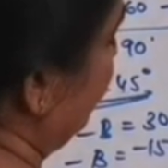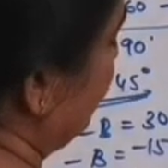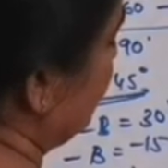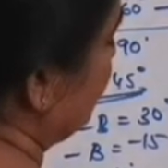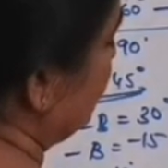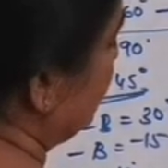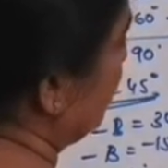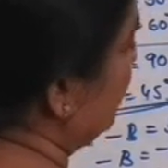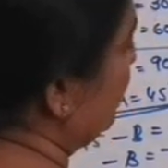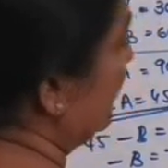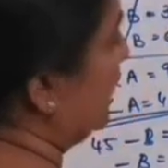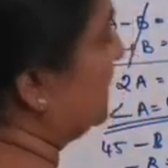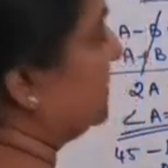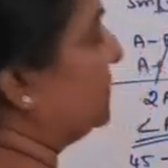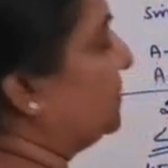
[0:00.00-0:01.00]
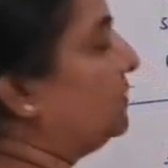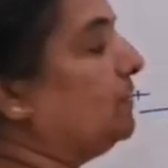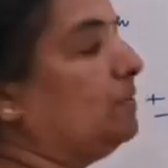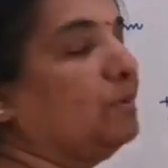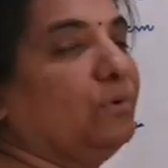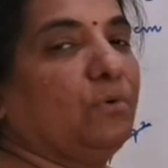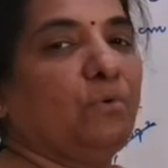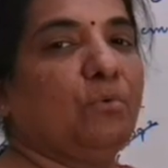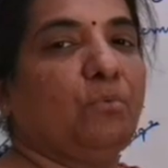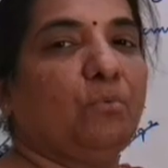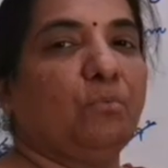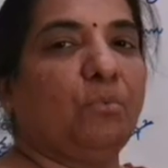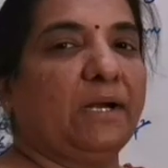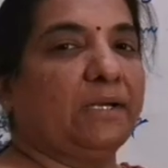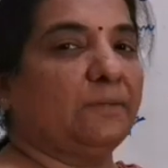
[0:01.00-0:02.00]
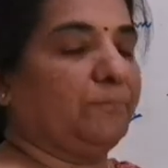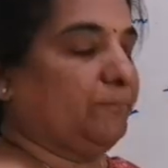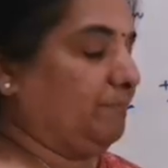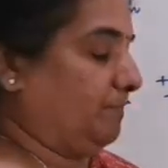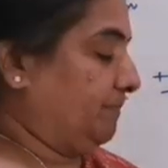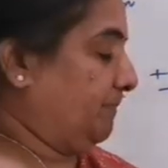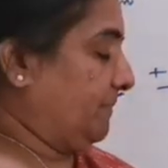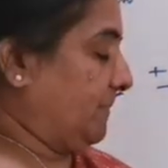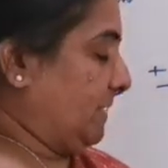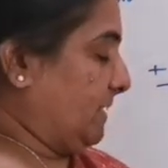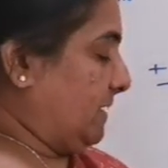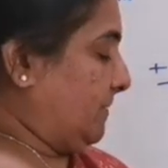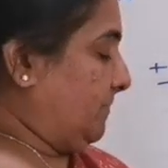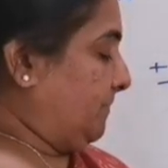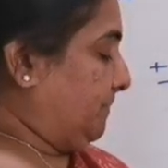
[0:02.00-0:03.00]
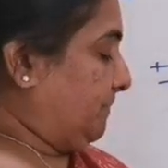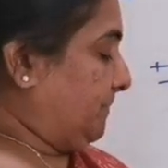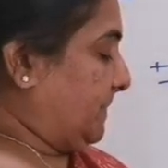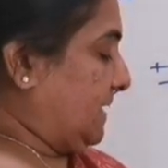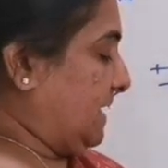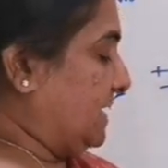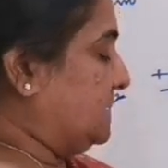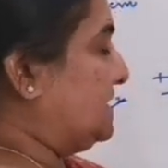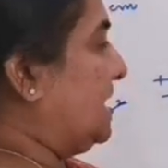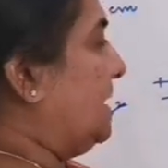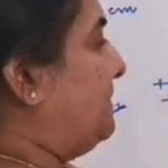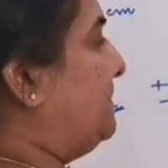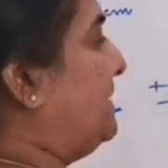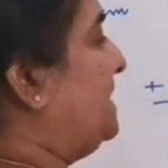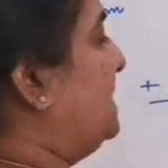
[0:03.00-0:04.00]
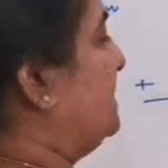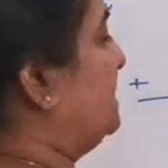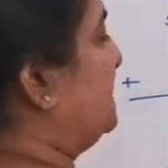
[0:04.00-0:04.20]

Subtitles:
which is equal to 1. Example